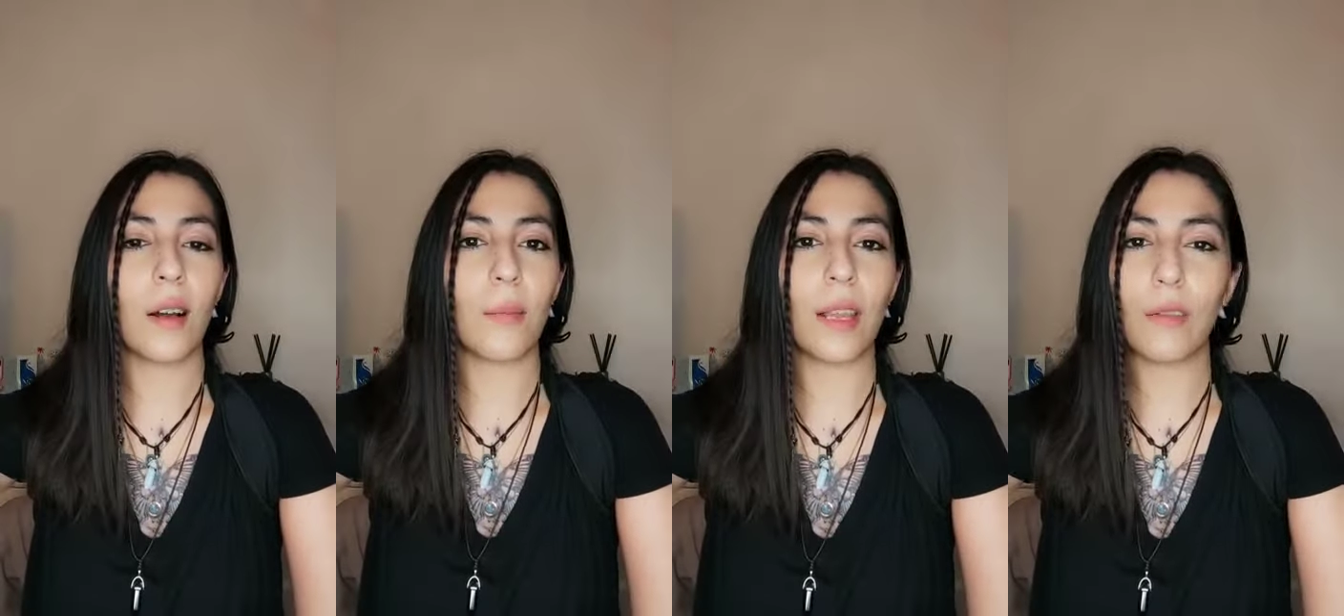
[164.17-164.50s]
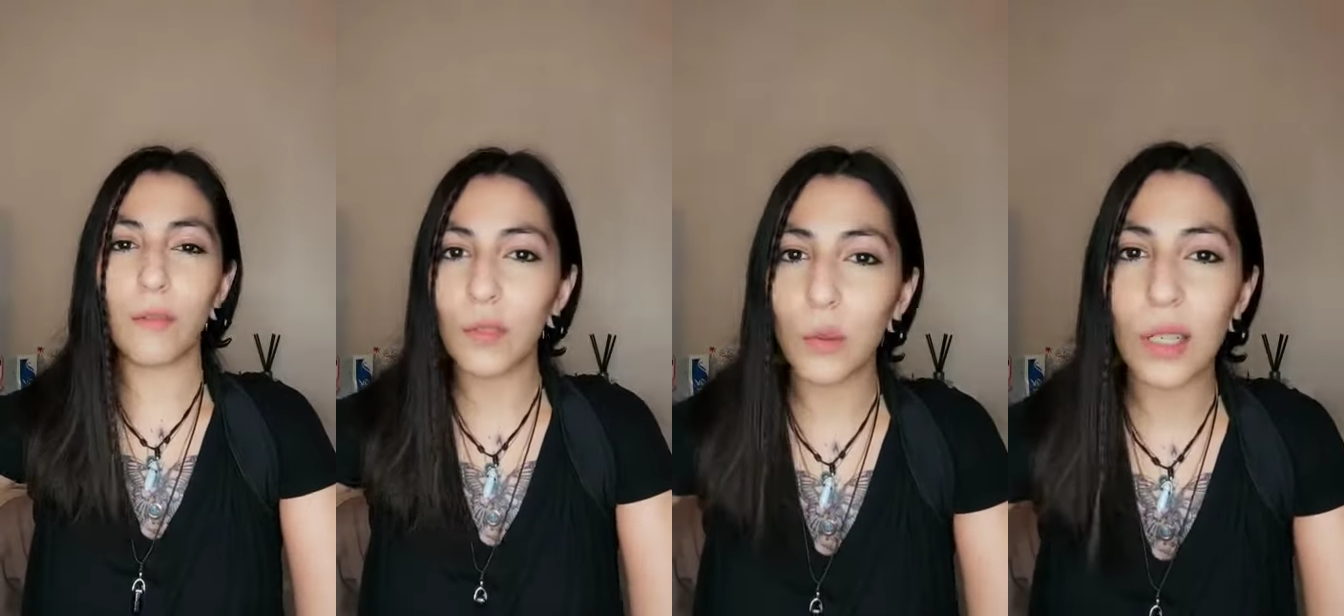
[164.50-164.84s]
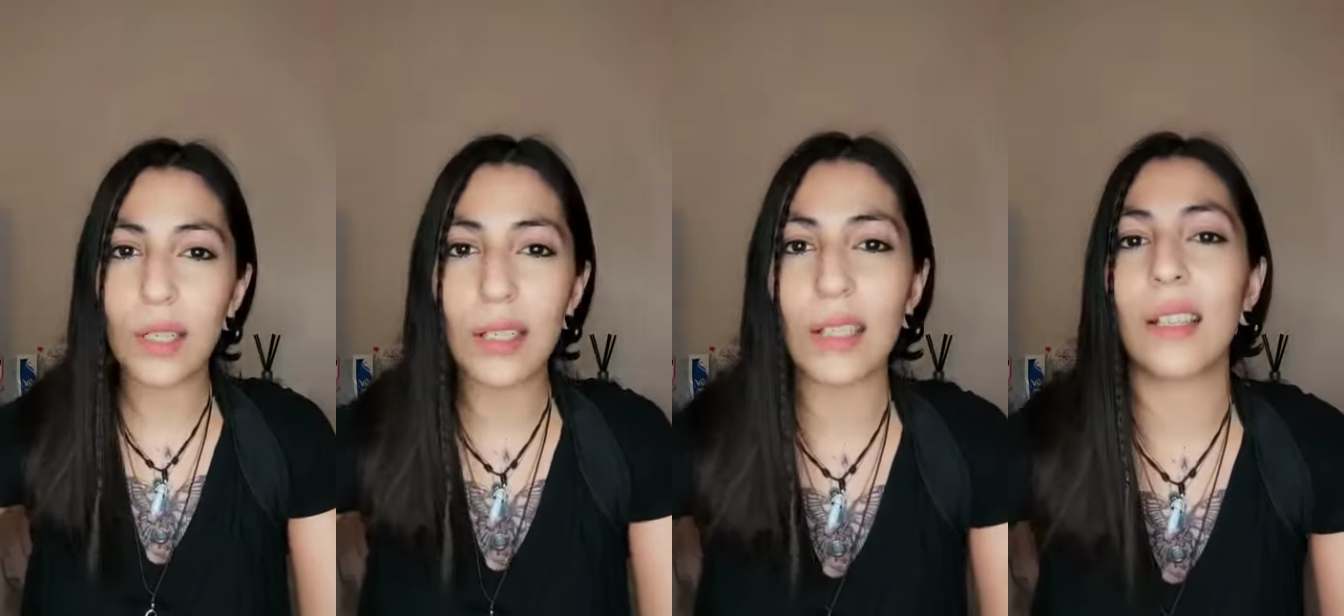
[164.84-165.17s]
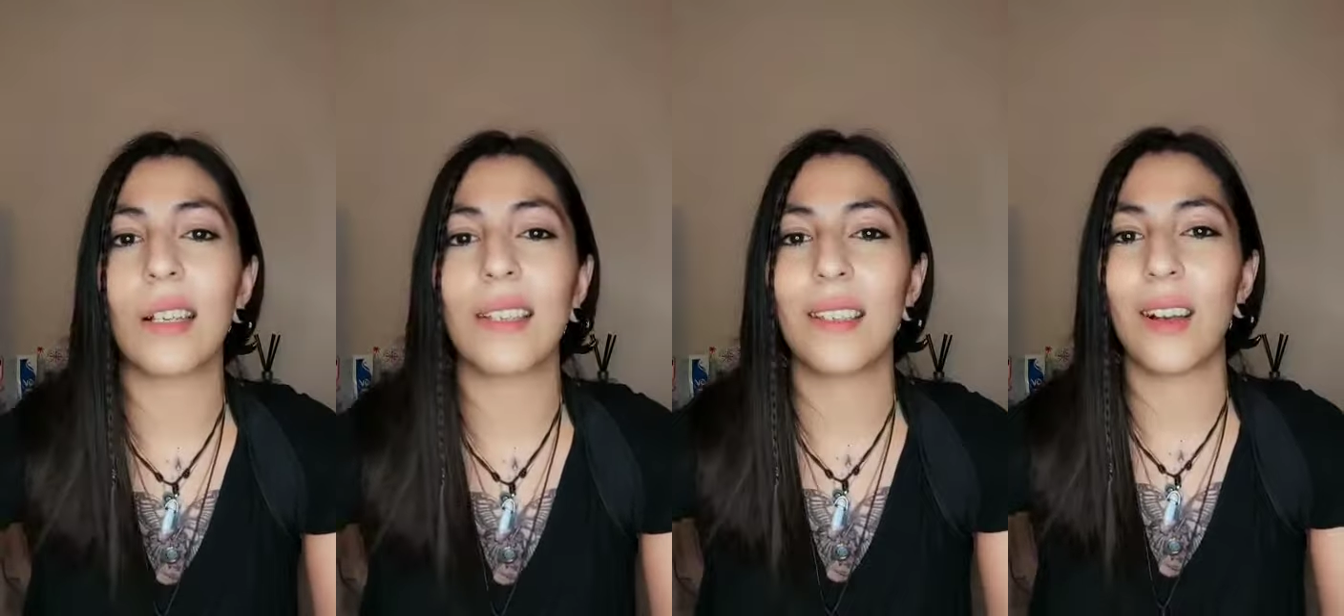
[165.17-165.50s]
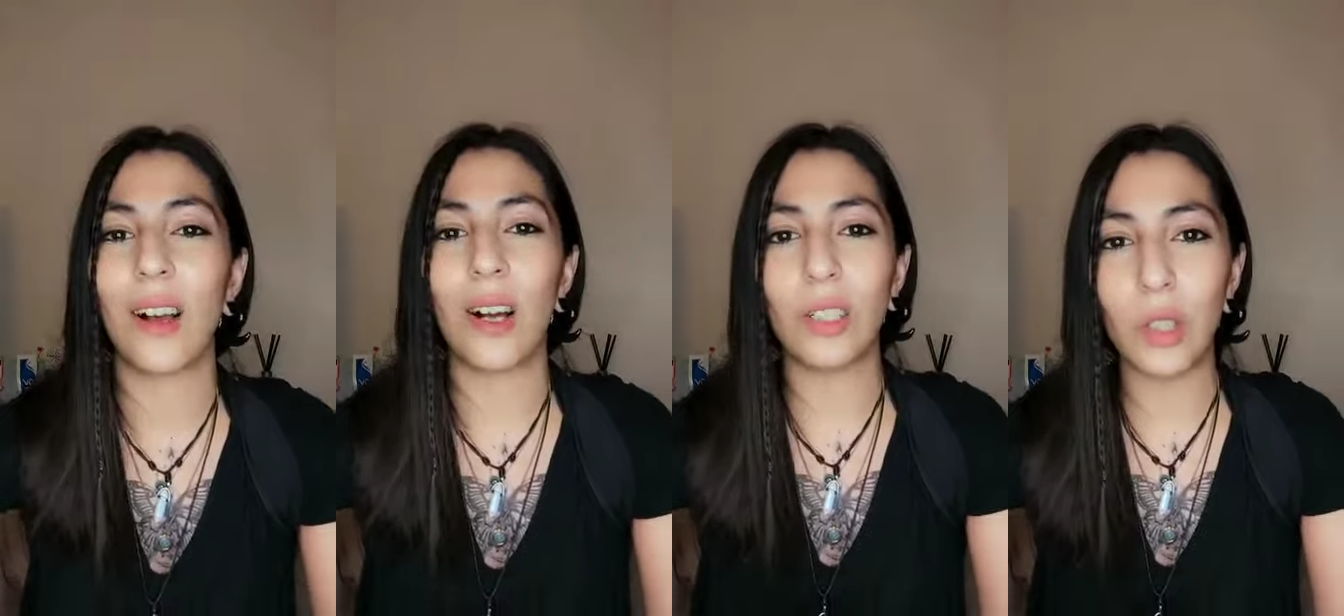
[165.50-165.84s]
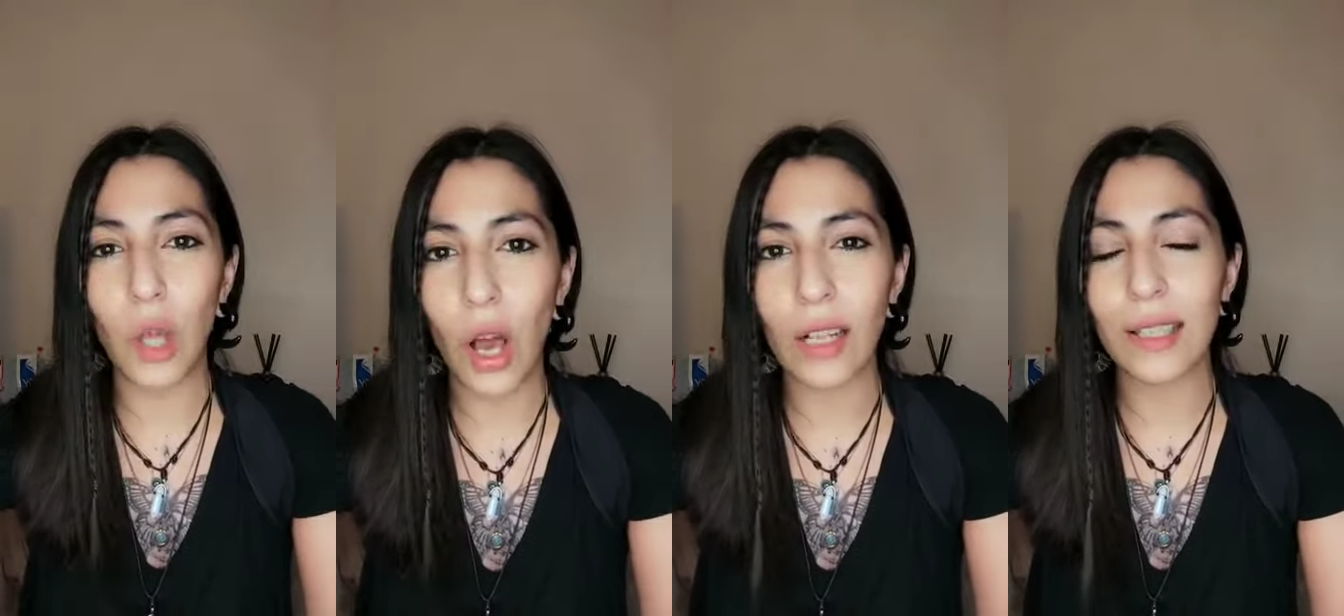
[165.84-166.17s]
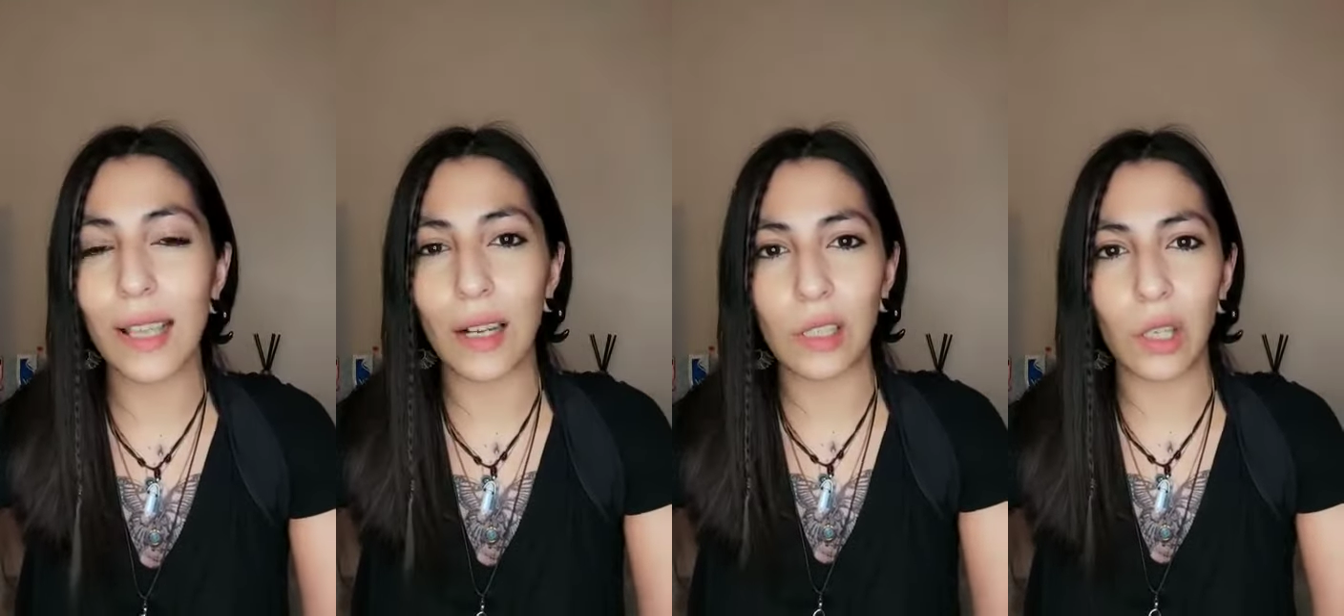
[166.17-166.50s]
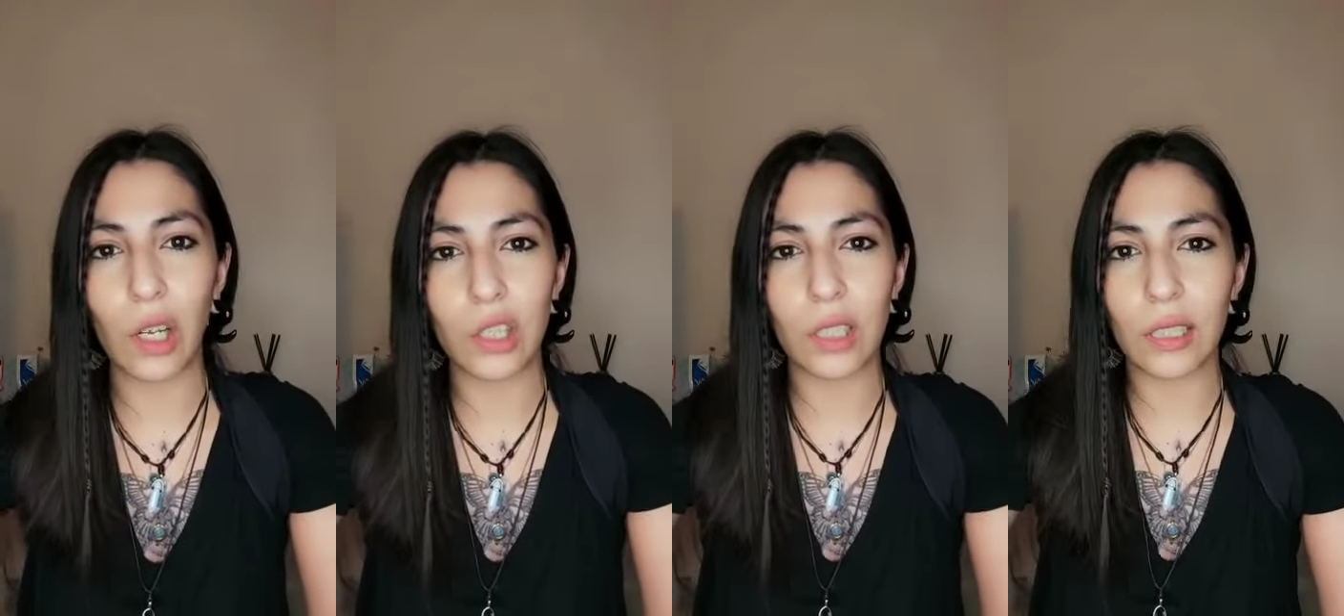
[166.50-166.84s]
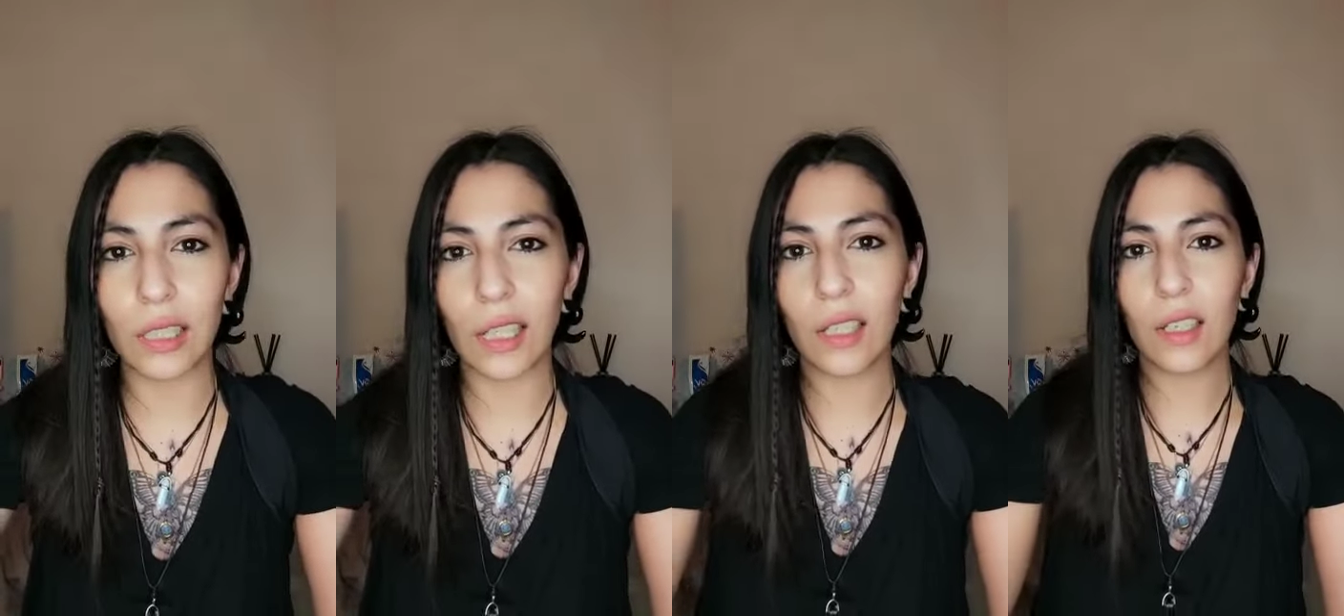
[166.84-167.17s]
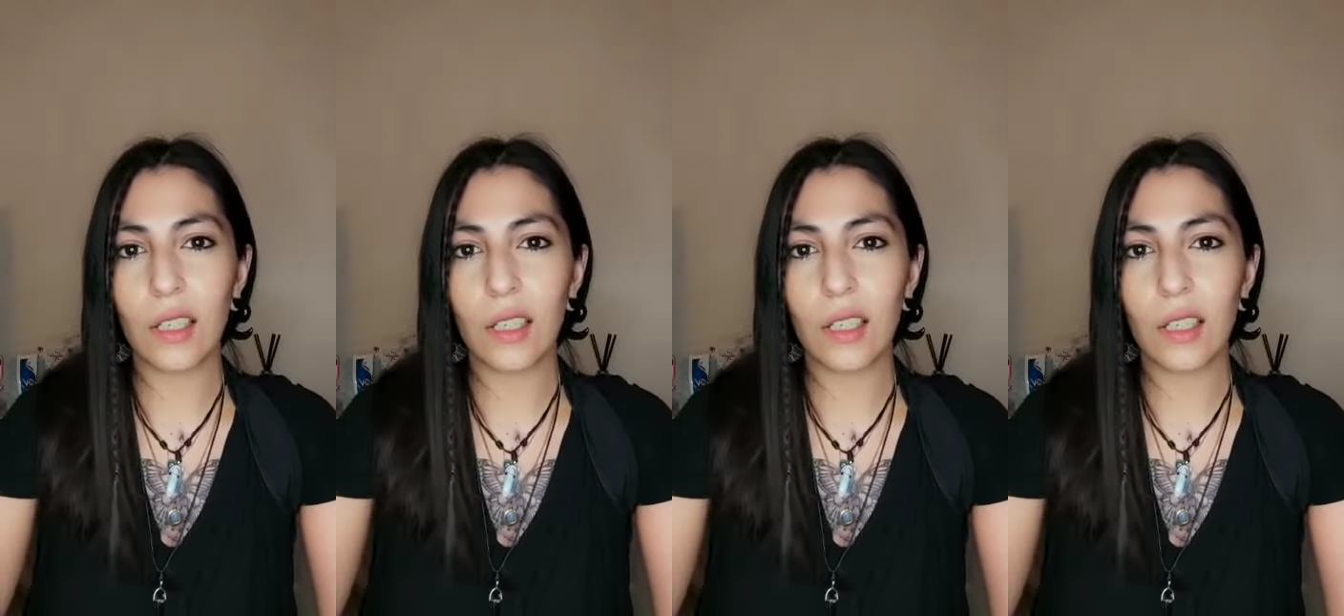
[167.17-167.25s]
influences us a lot psychologically,